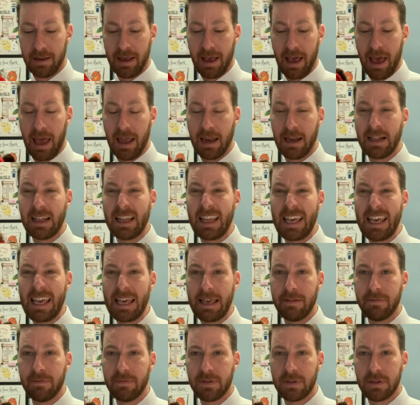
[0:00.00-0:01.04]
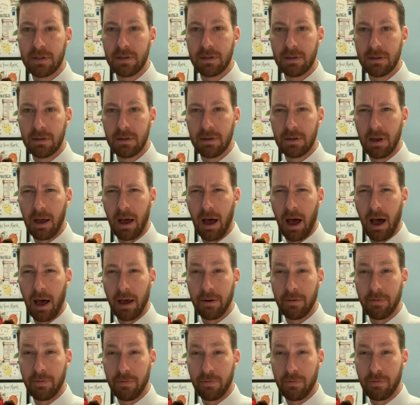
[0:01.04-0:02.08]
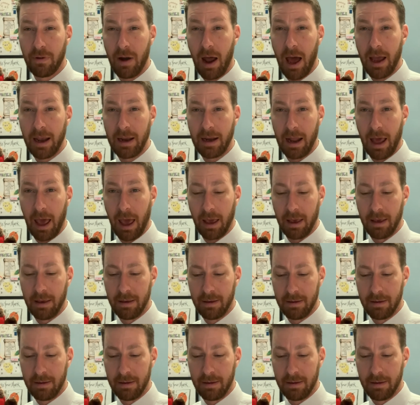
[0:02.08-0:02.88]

and leaves on Friday.